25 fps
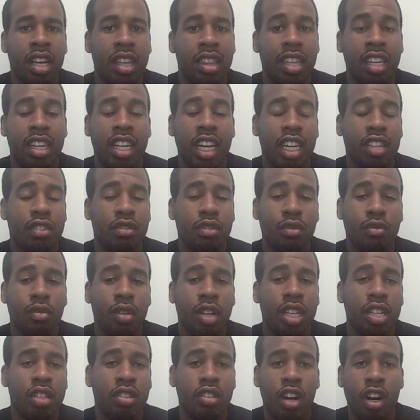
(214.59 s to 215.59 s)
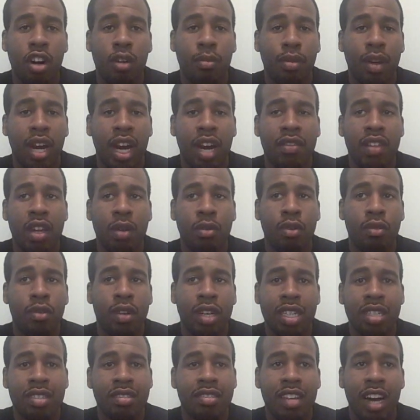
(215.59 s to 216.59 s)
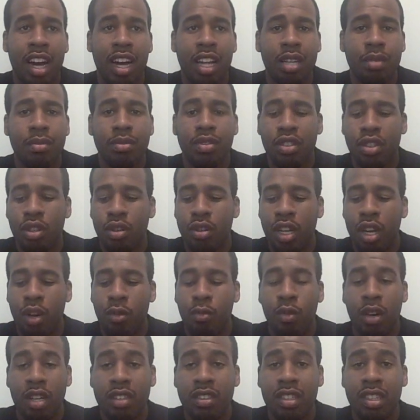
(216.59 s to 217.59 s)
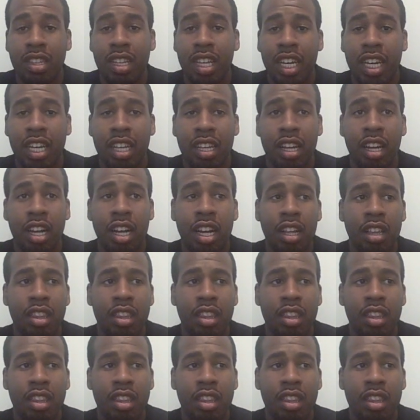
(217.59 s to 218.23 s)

The decks were running Dark Bribe, they were running Solemn, so it wasn't like